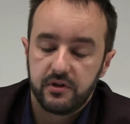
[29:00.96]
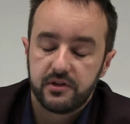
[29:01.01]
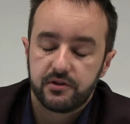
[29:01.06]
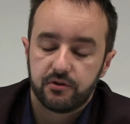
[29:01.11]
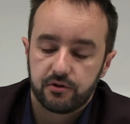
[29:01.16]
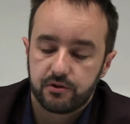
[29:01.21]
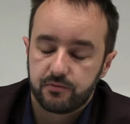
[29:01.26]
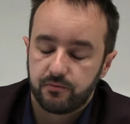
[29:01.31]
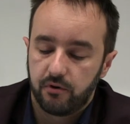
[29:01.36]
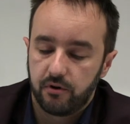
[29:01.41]
a
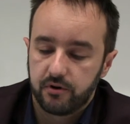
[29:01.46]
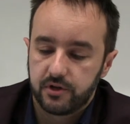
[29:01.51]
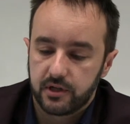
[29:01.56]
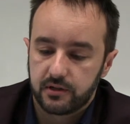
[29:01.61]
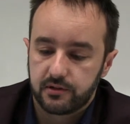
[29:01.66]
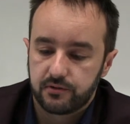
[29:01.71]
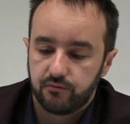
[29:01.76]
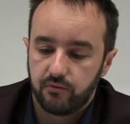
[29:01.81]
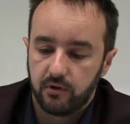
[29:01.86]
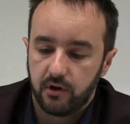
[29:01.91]
research
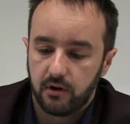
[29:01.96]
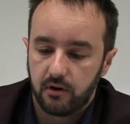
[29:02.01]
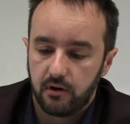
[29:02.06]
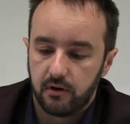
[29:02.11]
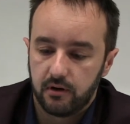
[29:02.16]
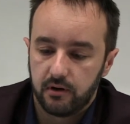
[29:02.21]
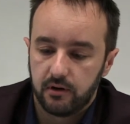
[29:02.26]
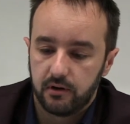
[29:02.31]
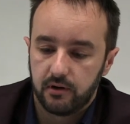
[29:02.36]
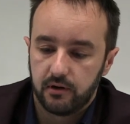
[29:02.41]
project
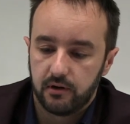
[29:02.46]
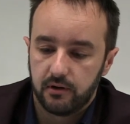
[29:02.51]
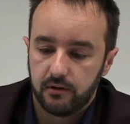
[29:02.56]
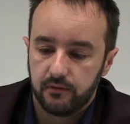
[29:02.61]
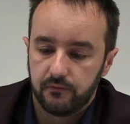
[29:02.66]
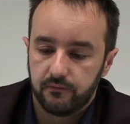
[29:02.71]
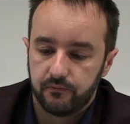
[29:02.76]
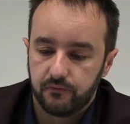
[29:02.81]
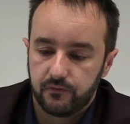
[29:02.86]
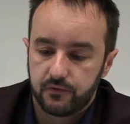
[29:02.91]
we
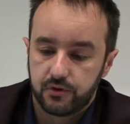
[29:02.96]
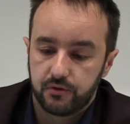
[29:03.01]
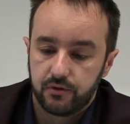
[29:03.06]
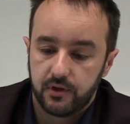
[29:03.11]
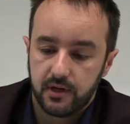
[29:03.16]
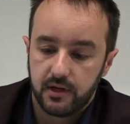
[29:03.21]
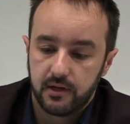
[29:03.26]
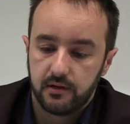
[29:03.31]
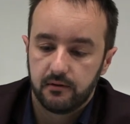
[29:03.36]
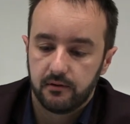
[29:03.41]
are
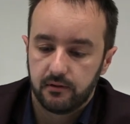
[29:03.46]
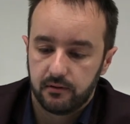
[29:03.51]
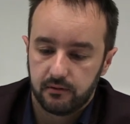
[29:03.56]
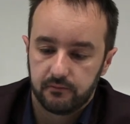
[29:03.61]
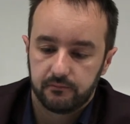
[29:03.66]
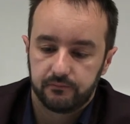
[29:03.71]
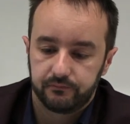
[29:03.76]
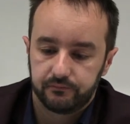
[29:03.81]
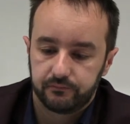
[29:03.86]
today